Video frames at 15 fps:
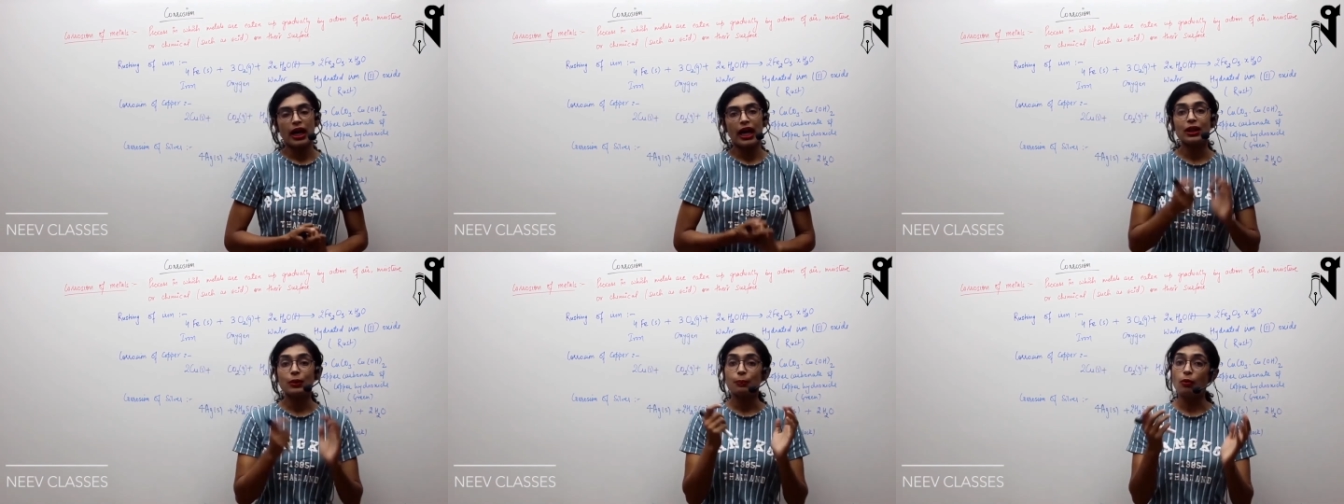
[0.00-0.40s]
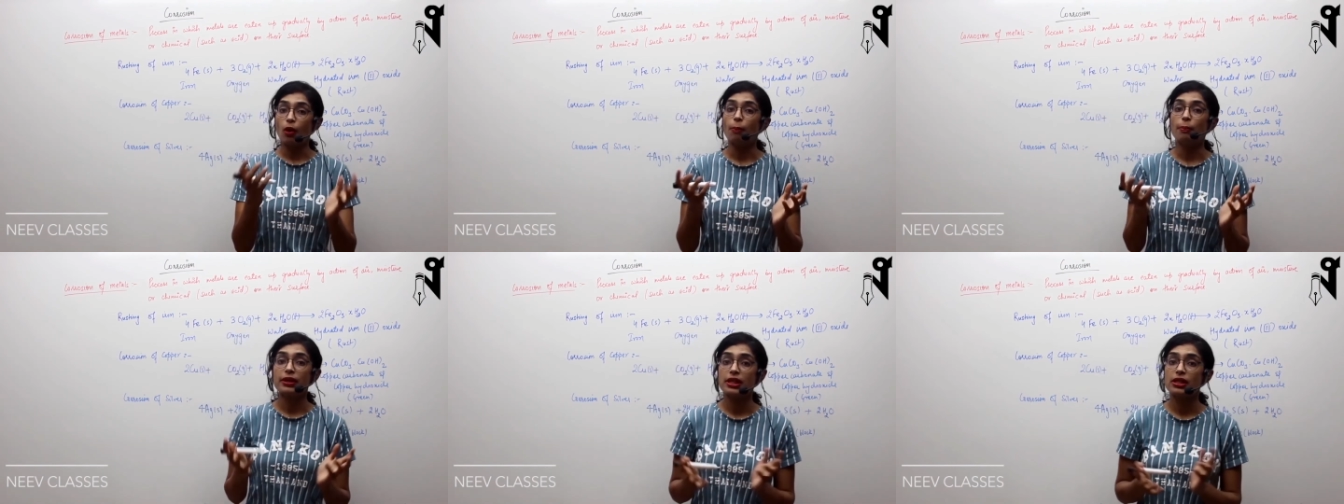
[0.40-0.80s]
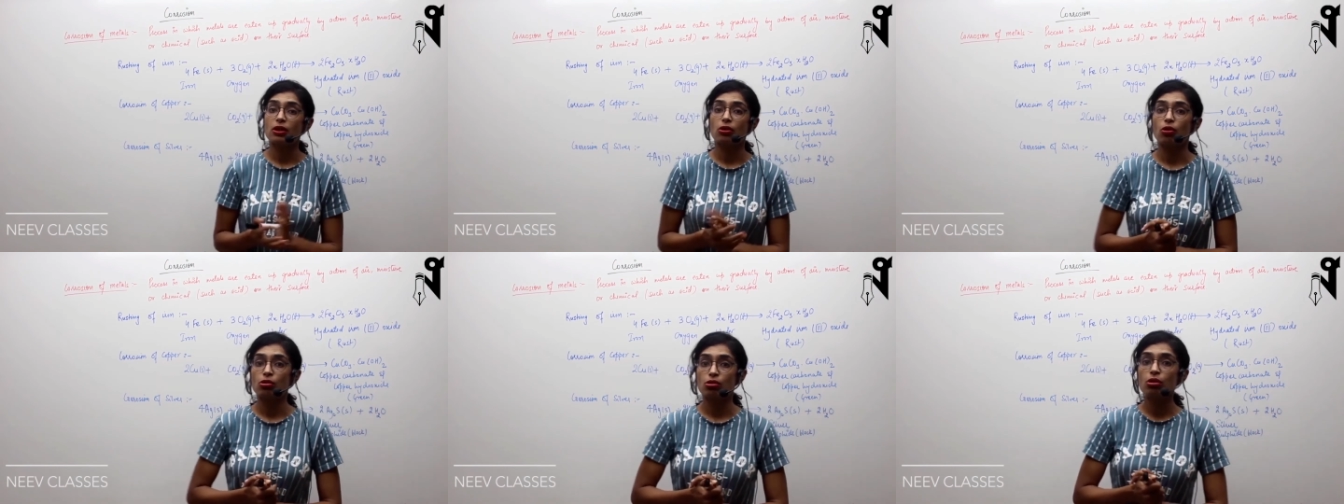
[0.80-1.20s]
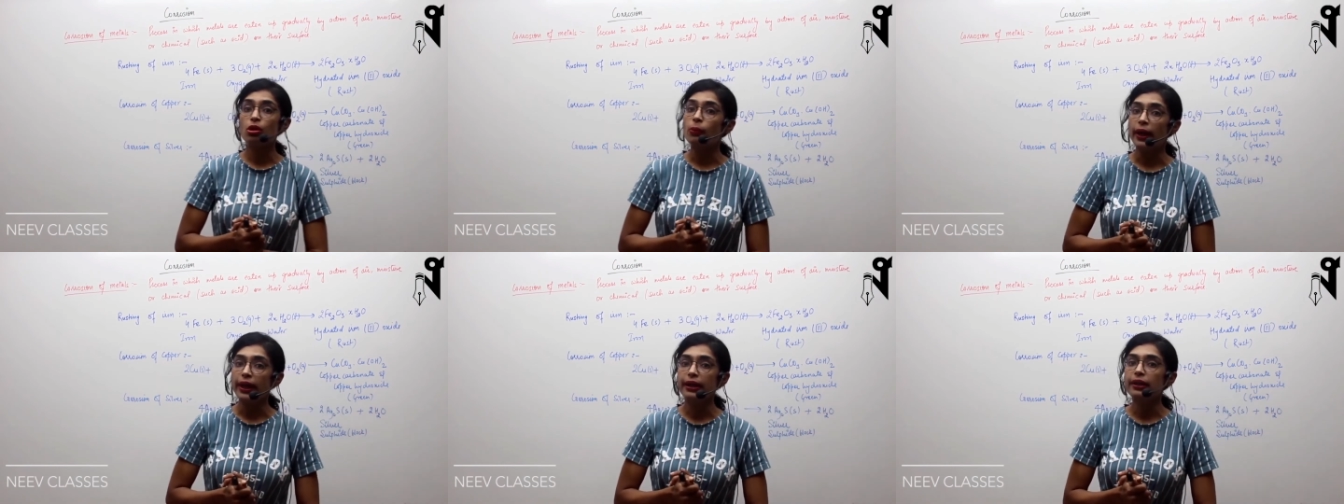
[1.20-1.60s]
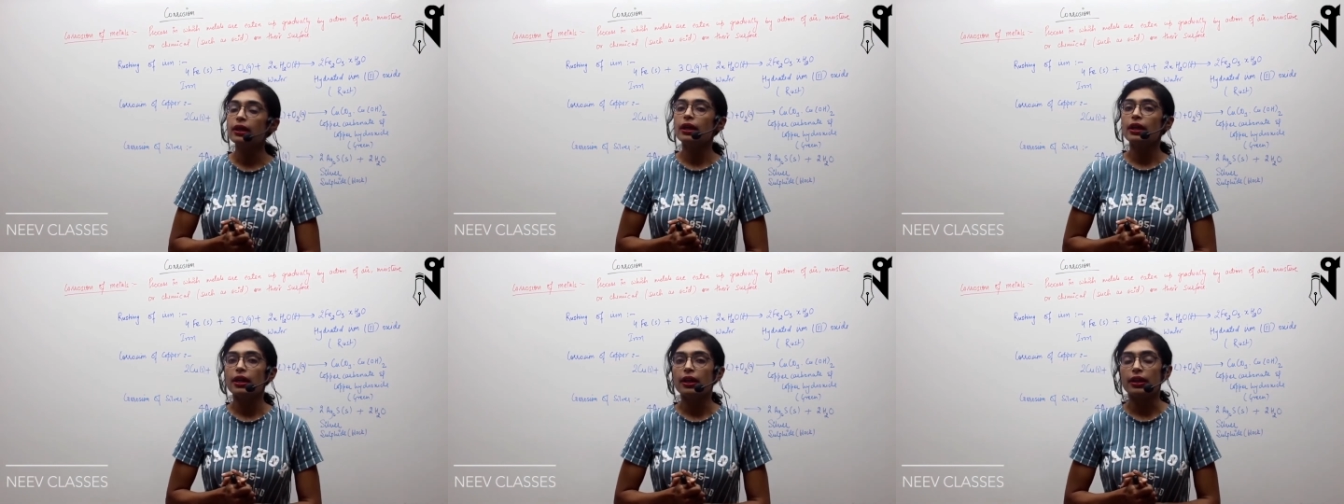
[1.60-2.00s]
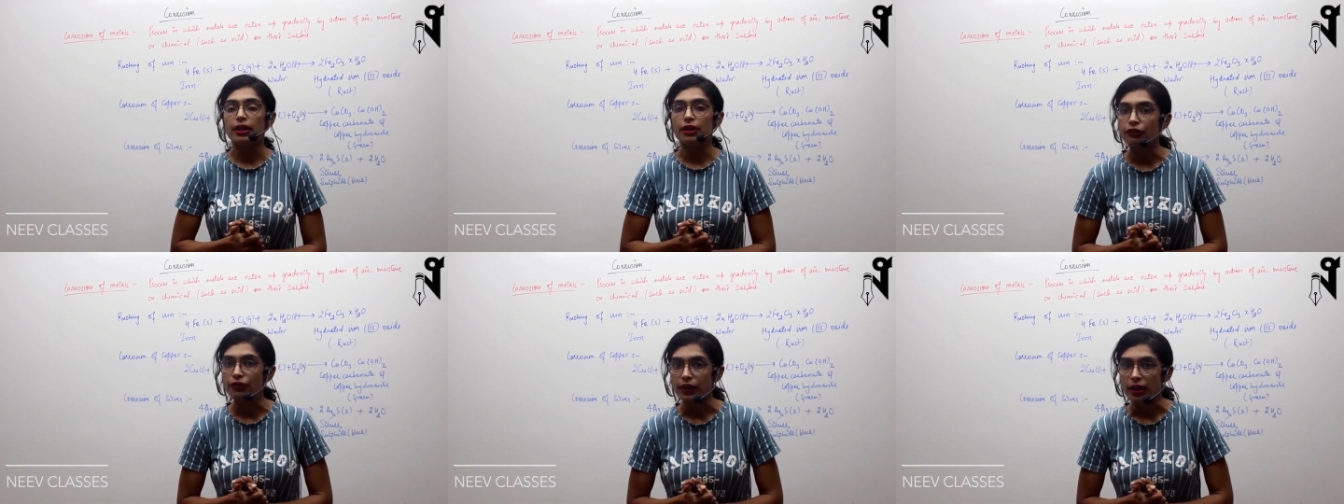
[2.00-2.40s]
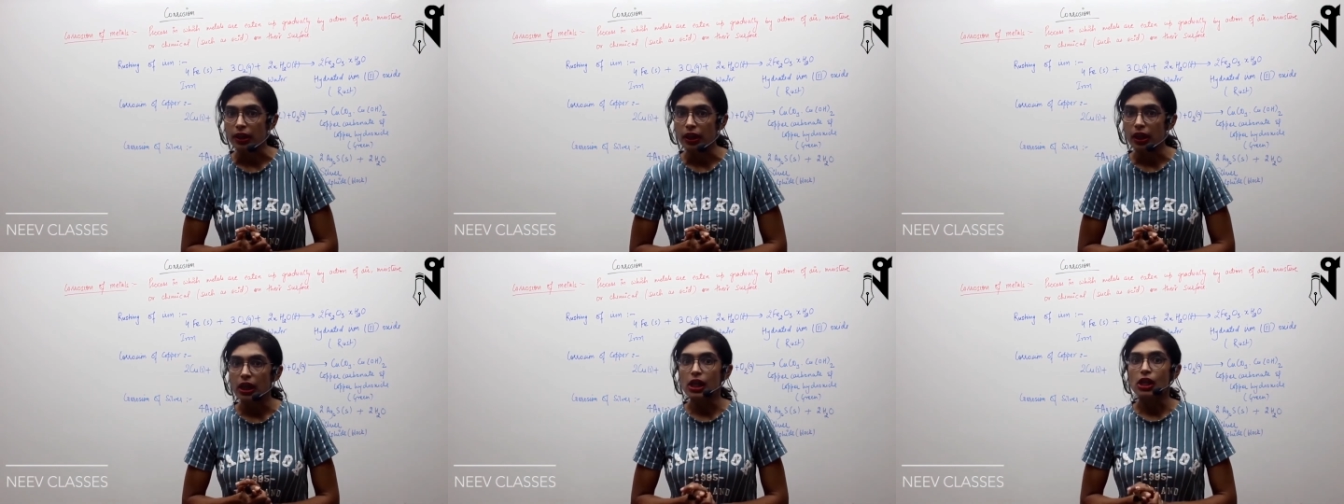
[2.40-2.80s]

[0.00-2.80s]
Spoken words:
and the properties are also quite different.